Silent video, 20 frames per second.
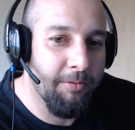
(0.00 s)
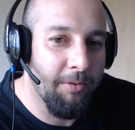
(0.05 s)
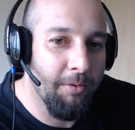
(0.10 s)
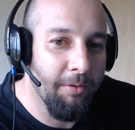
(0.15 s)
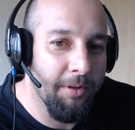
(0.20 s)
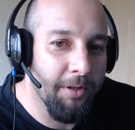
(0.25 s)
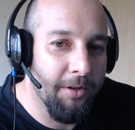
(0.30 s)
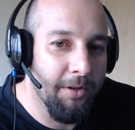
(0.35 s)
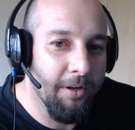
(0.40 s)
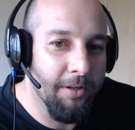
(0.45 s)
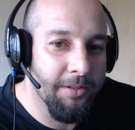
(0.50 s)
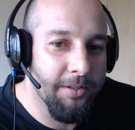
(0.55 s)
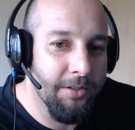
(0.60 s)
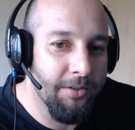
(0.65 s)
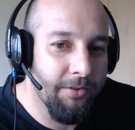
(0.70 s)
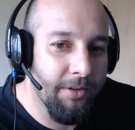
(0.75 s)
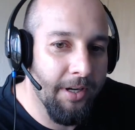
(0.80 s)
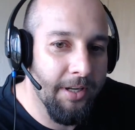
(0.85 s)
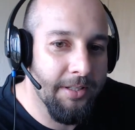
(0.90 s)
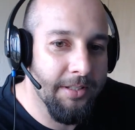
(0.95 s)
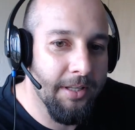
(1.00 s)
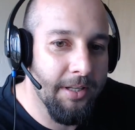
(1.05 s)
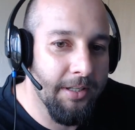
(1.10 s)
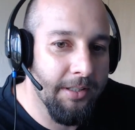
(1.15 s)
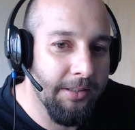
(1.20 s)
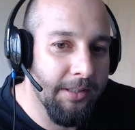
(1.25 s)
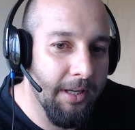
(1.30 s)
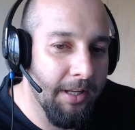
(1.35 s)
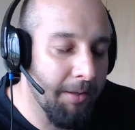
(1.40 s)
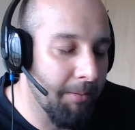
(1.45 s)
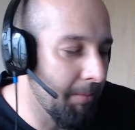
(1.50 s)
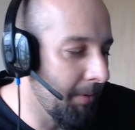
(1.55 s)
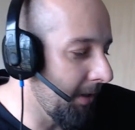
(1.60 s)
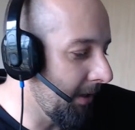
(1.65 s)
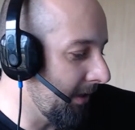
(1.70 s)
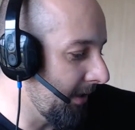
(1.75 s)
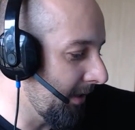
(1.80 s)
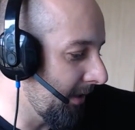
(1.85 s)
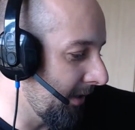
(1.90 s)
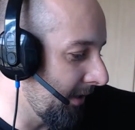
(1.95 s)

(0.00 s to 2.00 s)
all the concentrates that he sent me,